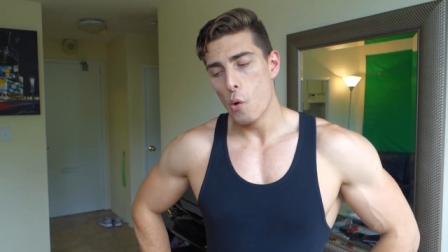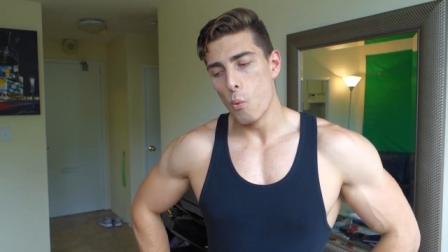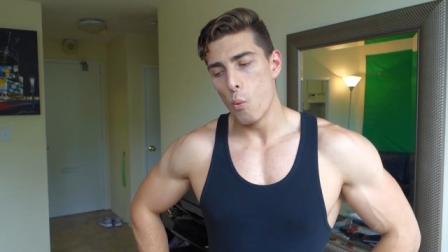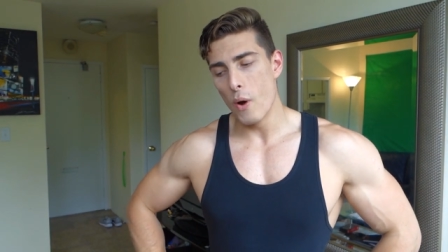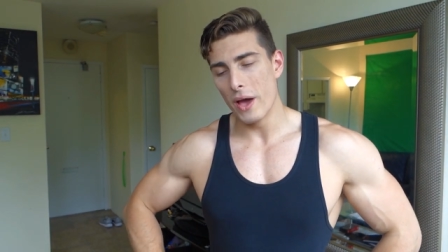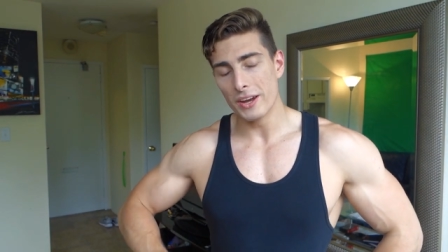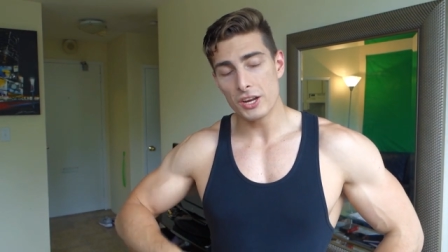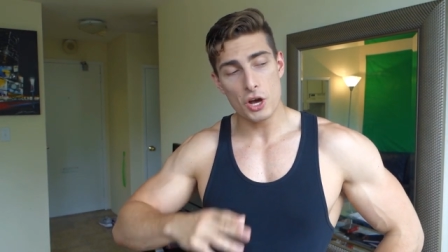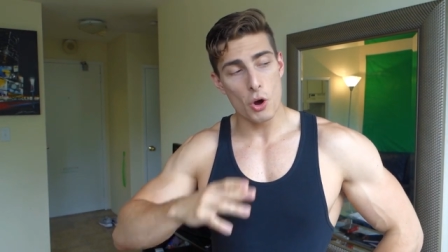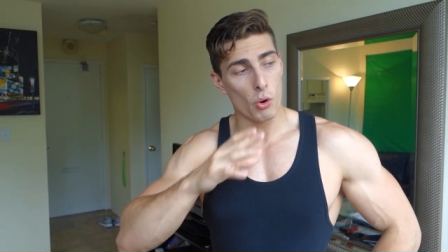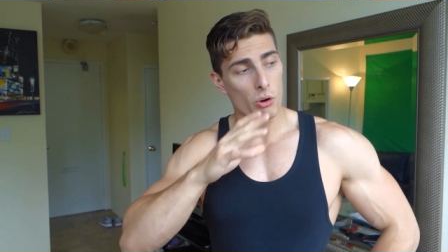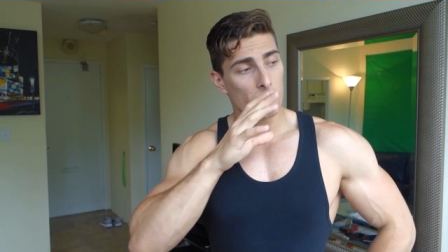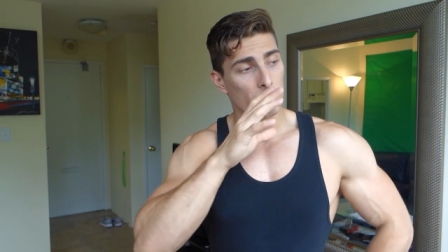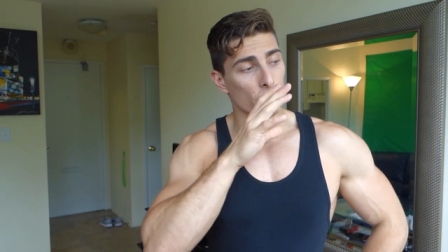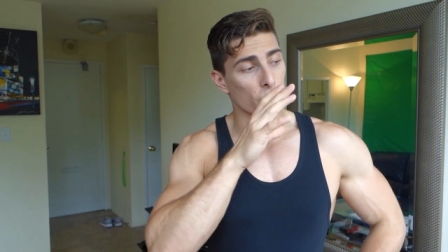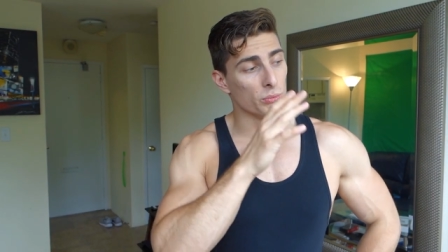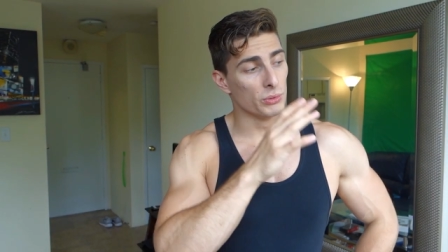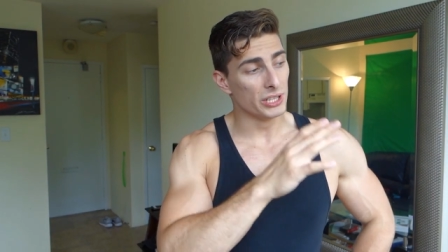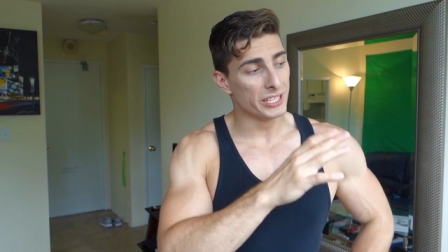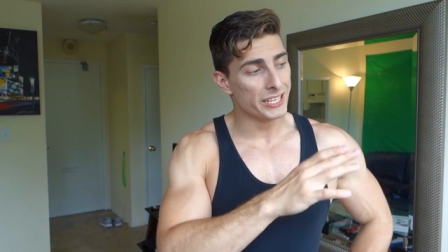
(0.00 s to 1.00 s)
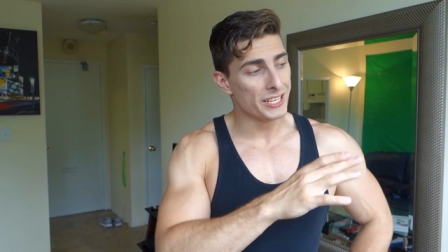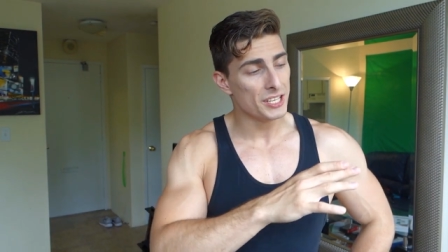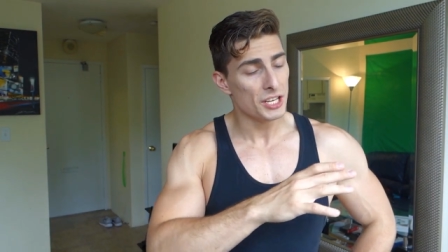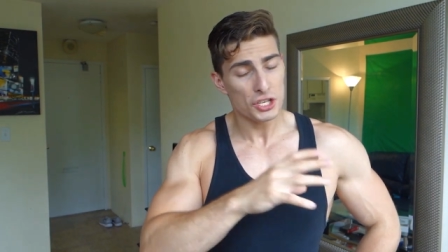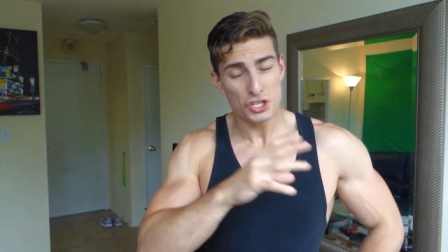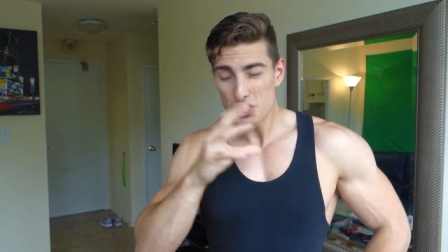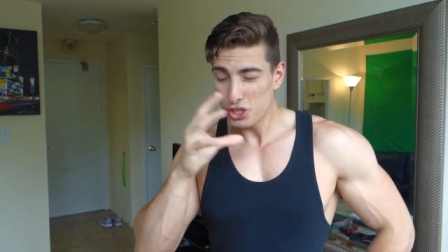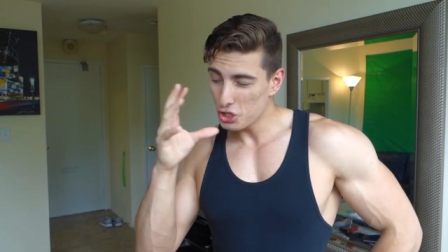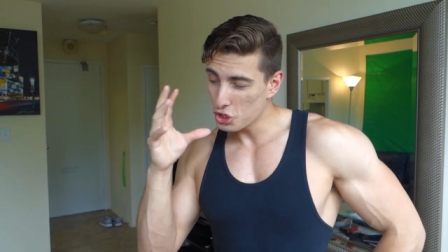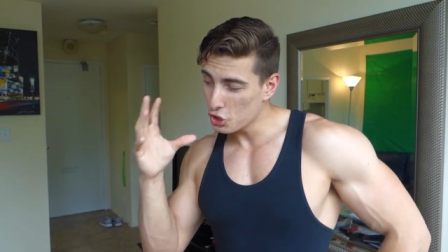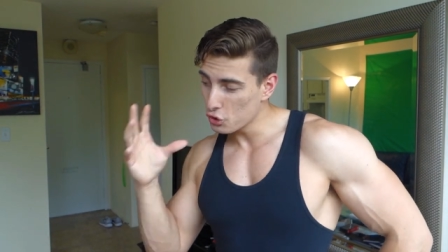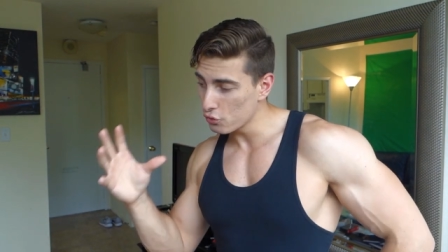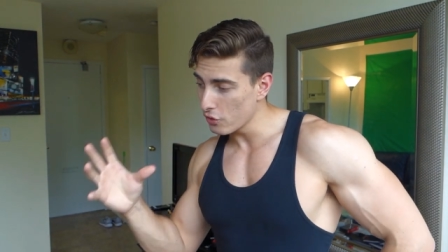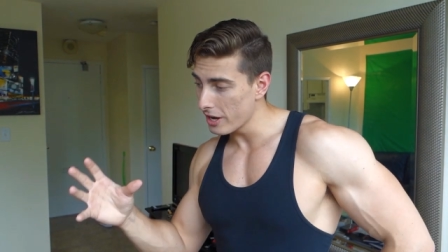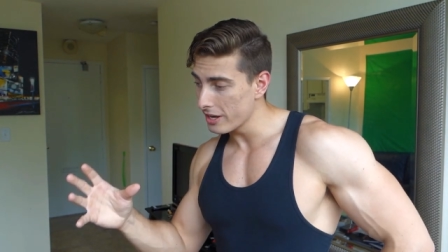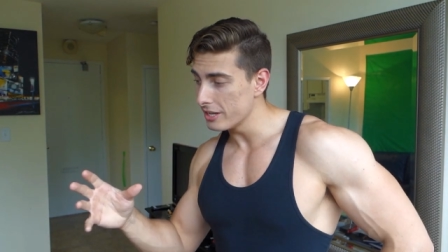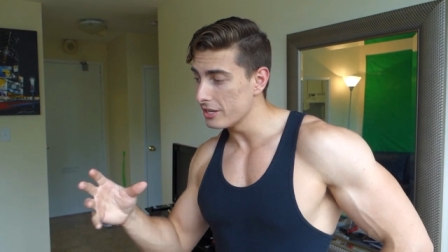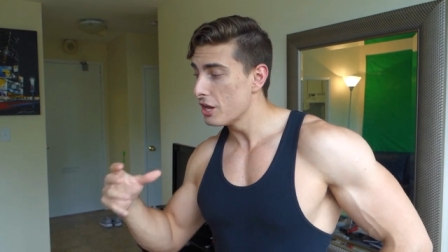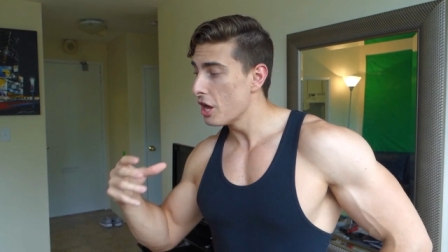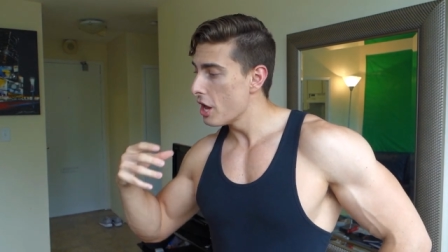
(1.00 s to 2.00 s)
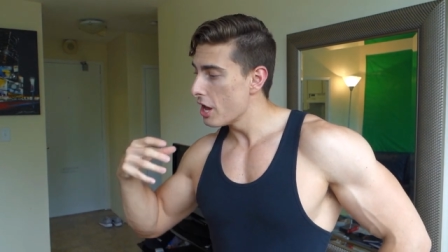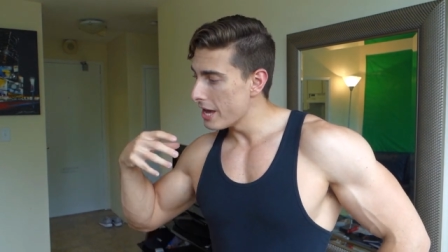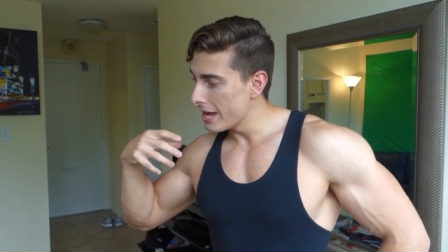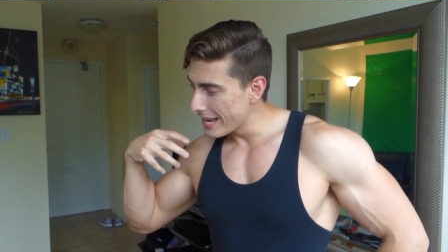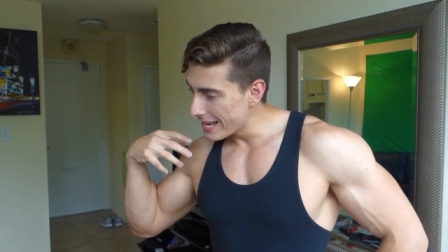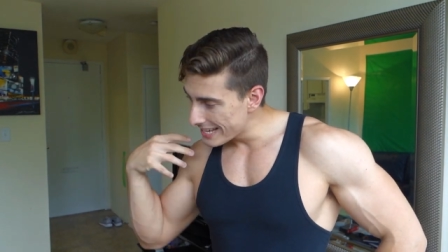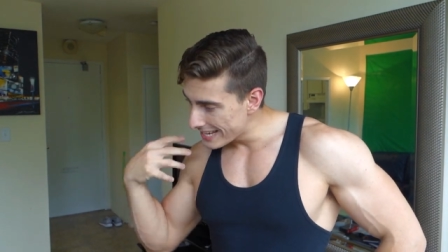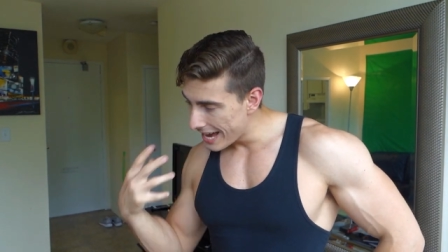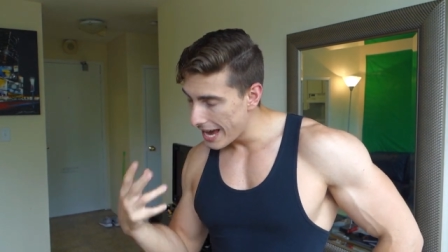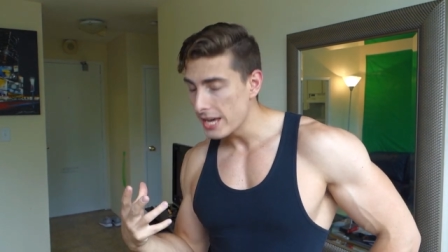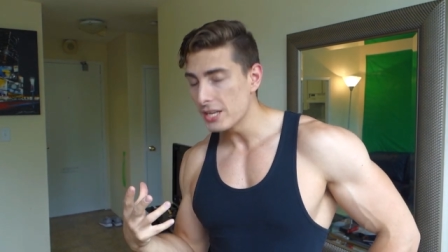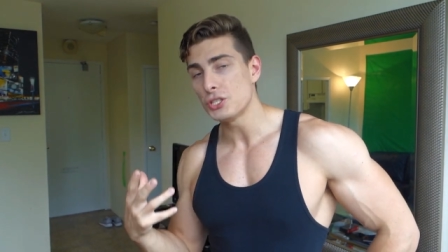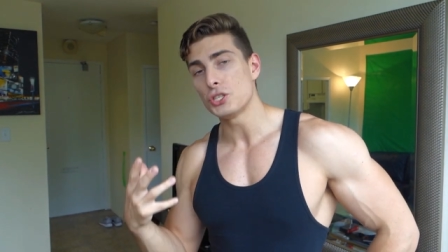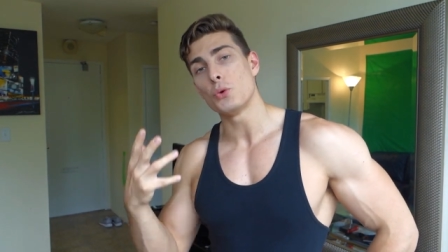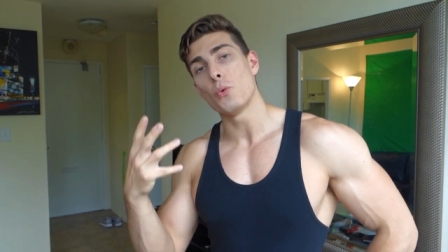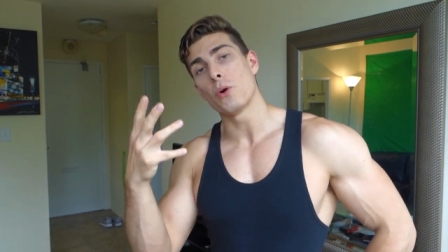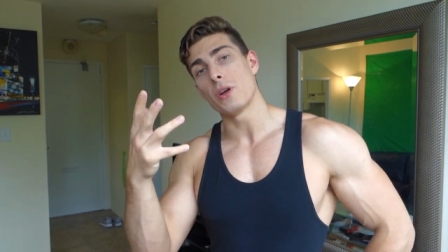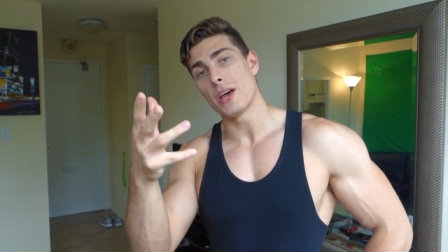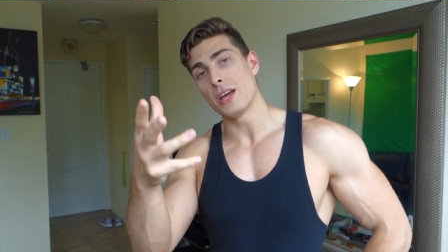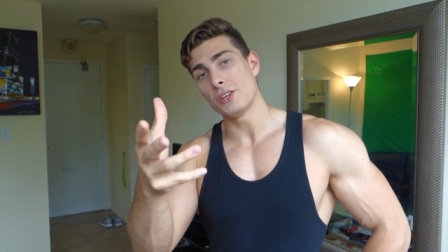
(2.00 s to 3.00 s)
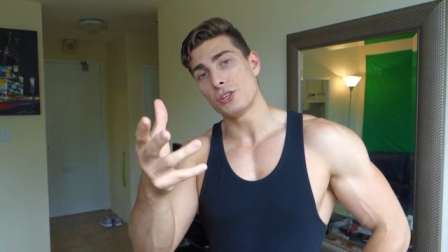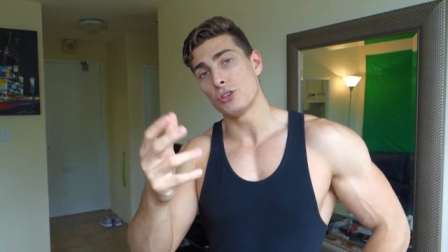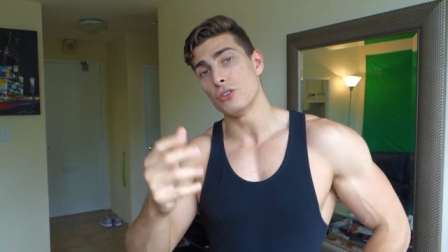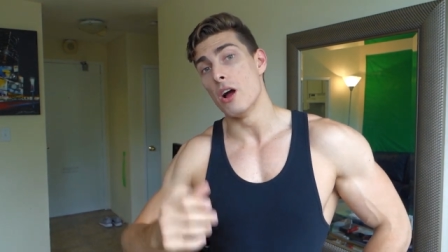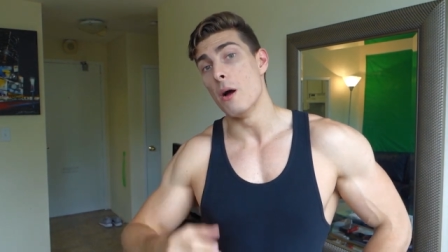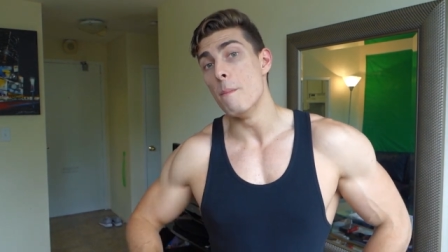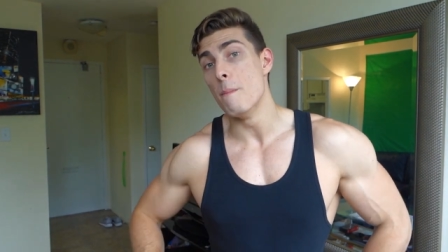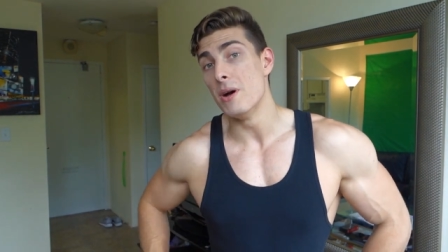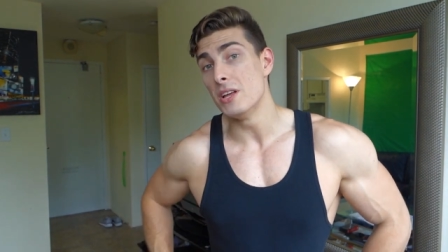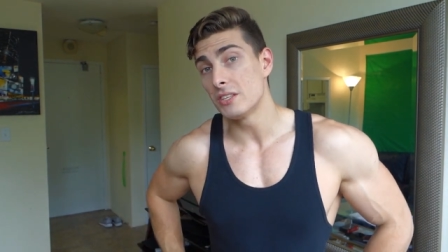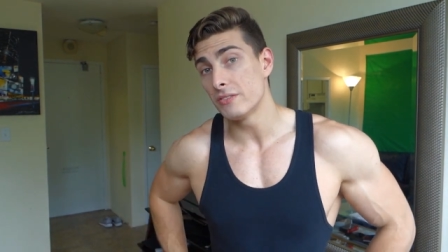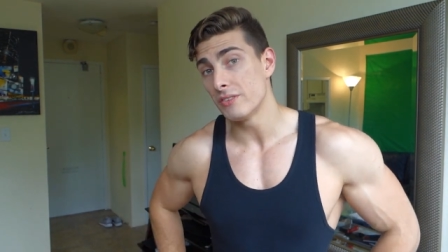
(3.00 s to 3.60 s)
when going from lean to shredded in case you want to enter a men's